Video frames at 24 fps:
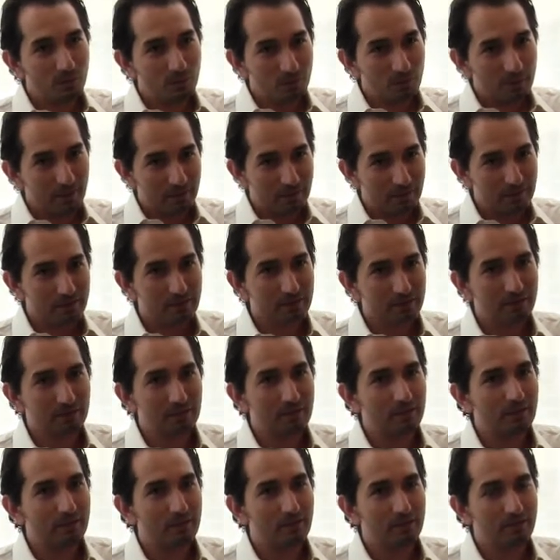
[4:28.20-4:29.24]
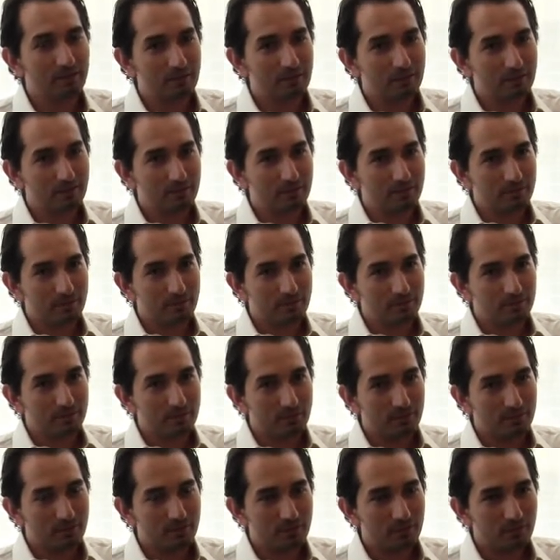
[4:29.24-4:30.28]
Well,
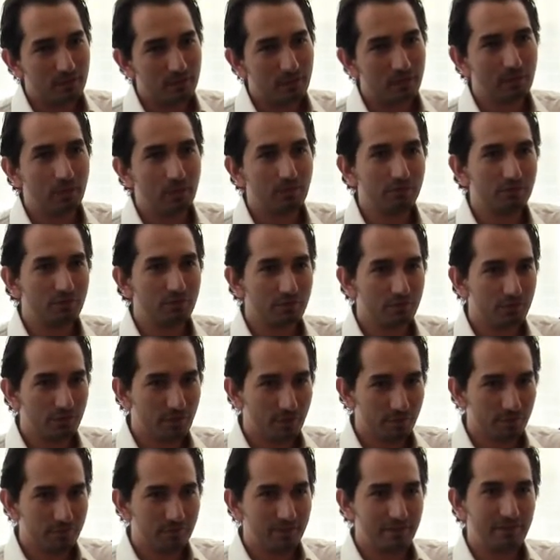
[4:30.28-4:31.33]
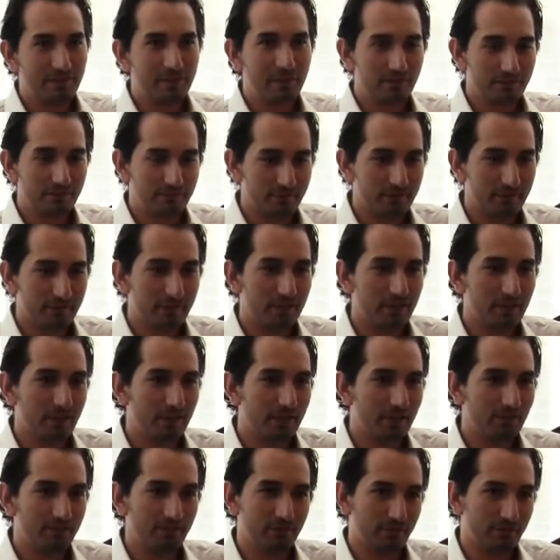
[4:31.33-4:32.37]
when it comes to chef, definitely I
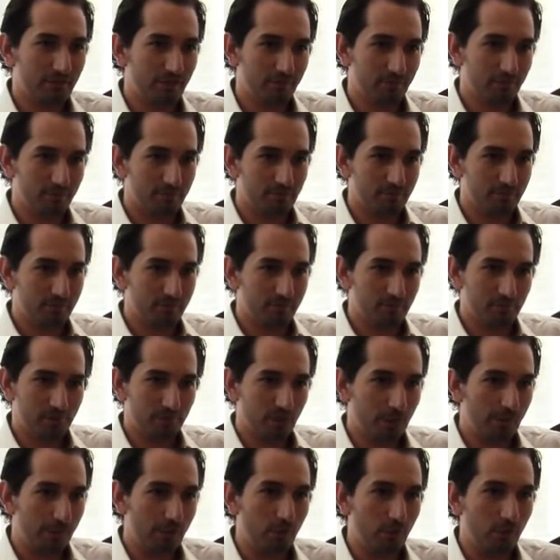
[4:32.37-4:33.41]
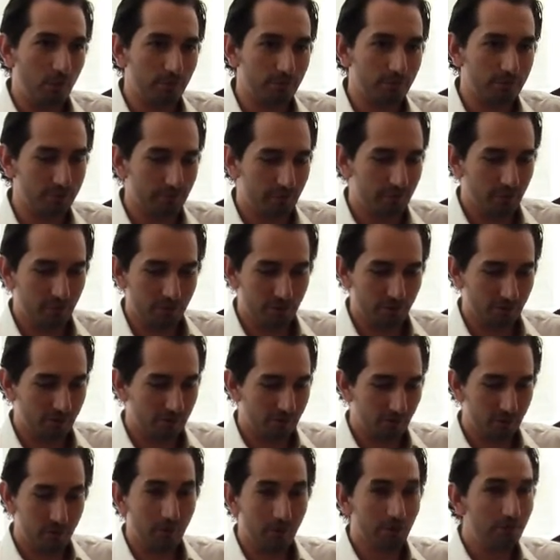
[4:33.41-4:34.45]
have to say Jamie Oliver. I
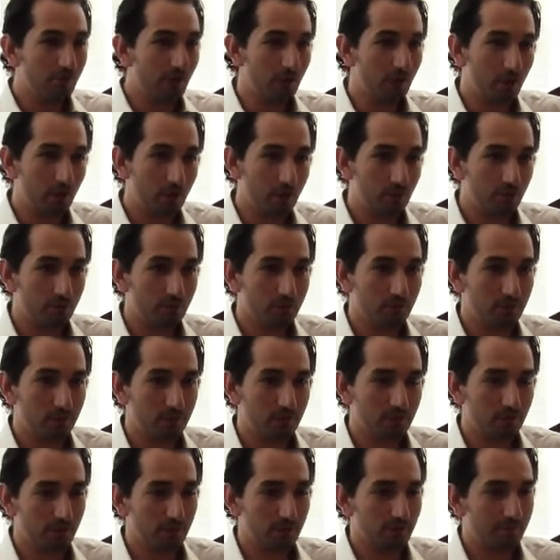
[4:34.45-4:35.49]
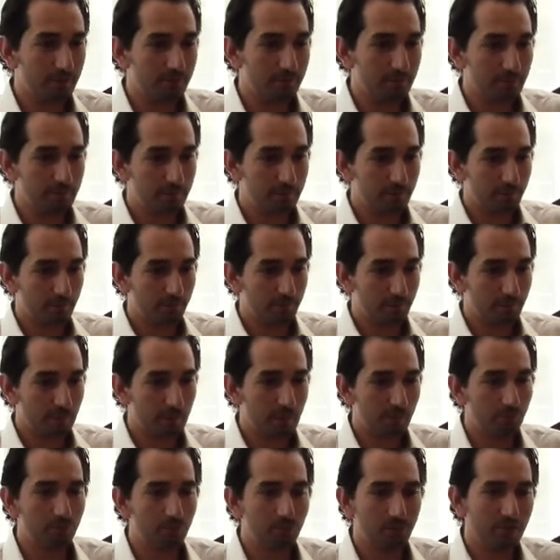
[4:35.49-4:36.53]
just love how
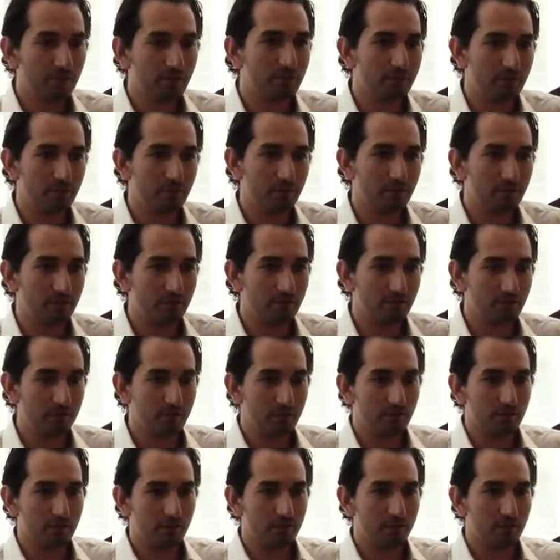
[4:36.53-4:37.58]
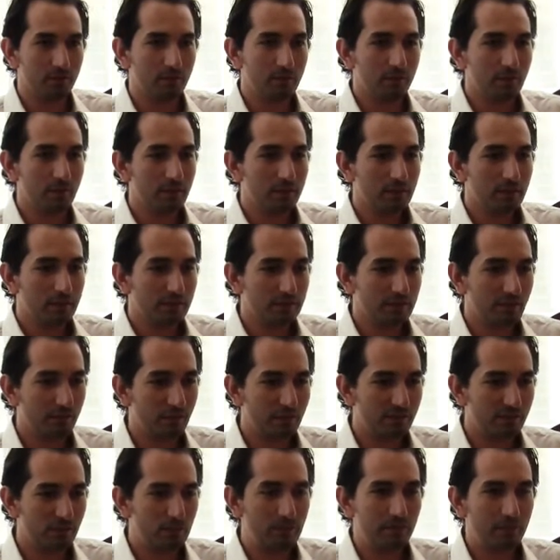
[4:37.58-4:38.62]
he brings the
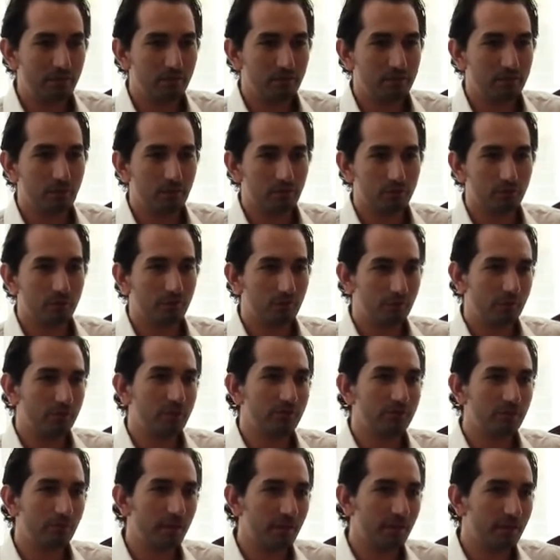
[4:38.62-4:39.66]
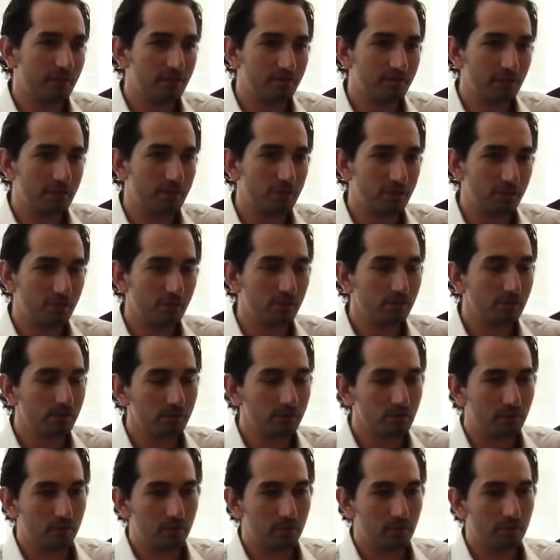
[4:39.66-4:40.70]
recipes down to its bare
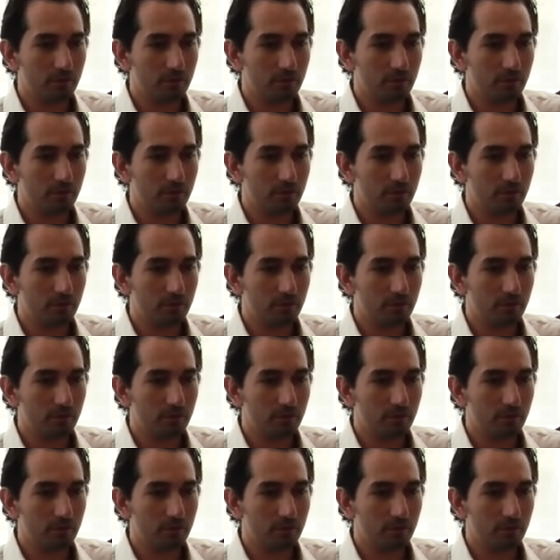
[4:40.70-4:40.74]
essentials.